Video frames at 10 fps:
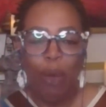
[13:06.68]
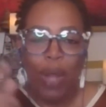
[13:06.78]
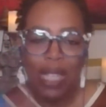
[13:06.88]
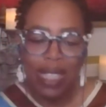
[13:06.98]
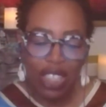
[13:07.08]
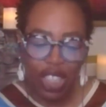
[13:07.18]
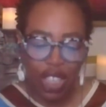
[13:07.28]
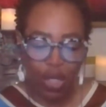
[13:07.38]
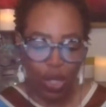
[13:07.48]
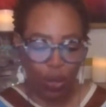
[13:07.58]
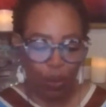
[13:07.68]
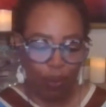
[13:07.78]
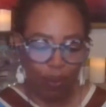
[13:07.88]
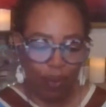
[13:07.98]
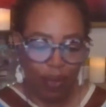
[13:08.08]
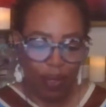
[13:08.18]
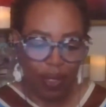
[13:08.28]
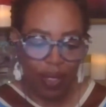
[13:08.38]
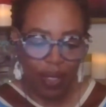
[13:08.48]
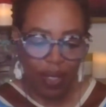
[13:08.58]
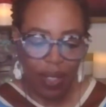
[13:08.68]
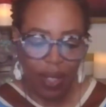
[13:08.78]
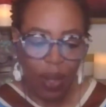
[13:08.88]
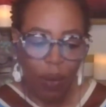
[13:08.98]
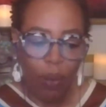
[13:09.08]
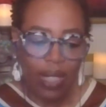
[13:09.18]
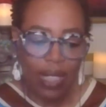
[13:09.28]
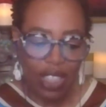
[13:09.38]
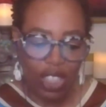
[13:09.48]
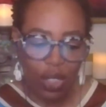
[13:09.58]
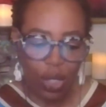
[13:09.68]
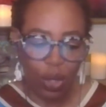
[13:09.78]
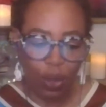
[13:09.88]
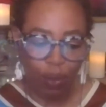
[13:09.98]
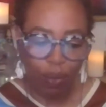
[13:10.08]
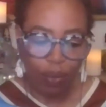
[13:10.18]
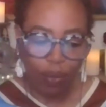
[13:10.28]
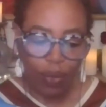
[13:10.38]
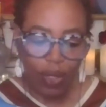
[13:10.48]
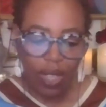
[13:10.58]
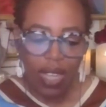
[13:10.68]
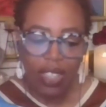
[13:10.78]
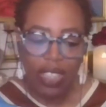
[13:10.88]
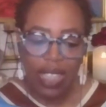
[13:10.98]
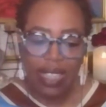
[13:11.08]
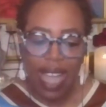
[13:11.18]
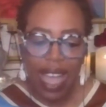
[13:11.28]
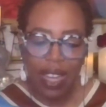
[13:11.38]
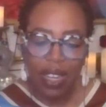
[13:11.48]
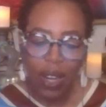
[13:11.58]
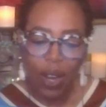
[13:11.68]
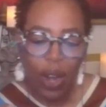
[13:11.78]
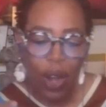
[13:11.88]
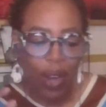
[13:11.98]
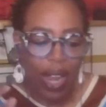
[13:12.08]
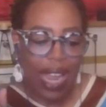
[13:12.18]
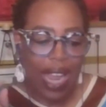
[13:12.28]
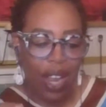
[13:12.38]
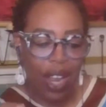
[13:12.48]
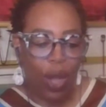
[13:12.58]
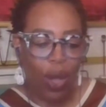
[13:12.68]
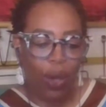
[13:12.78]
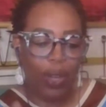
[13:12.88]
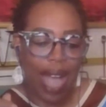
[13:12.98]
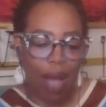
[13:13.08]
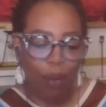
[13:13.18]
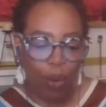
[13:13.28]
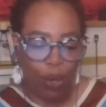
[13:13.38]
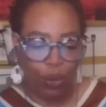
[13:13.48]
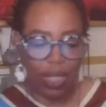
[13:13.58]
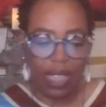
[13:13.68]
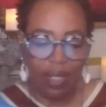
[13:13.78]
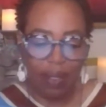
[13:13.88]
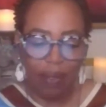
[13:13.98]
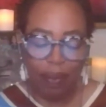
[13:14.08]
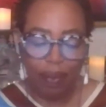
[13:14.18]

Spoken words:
But what did she do? What did she do? She said her ego got wounded.